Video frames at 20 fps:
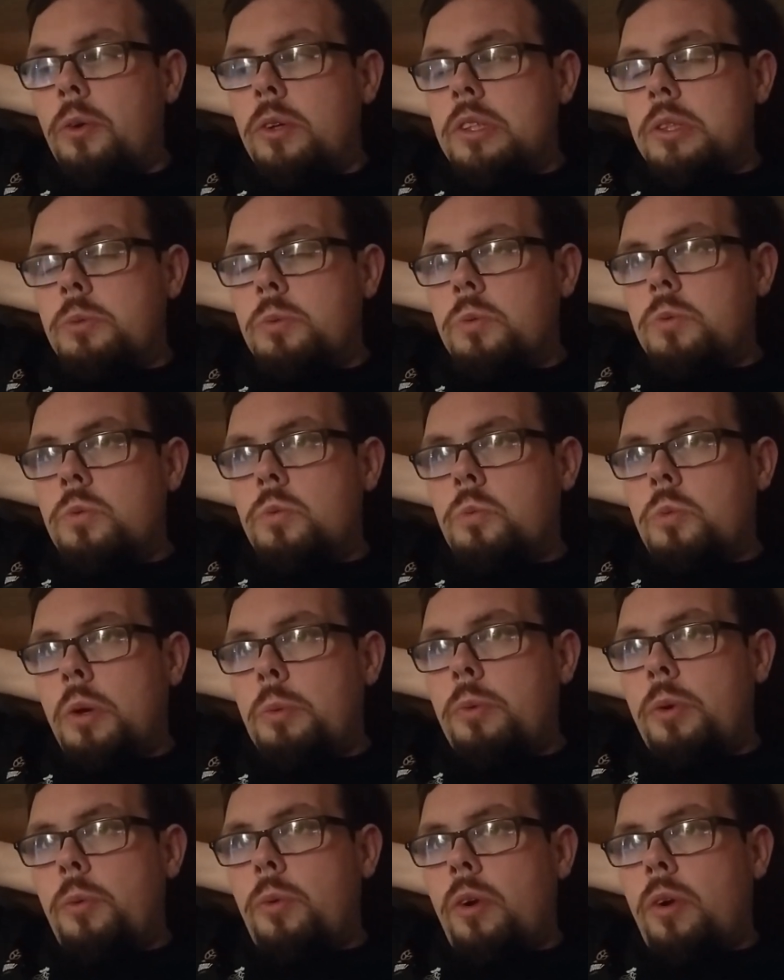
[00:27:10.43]

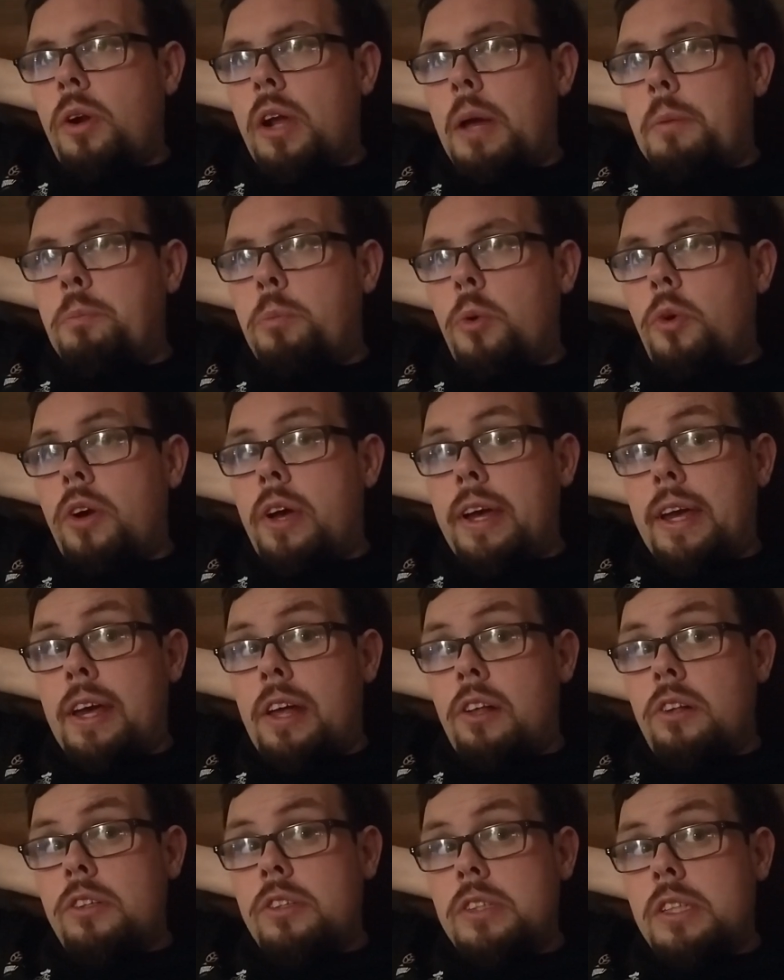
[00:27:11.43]
we were at Book of
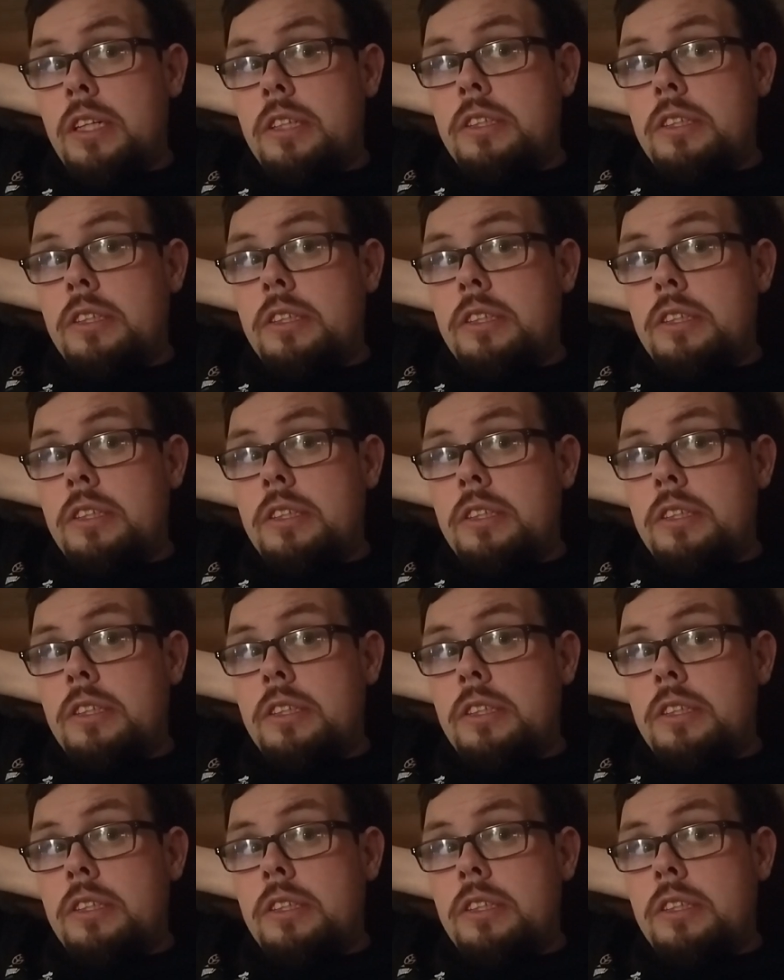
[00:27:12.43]
Kells,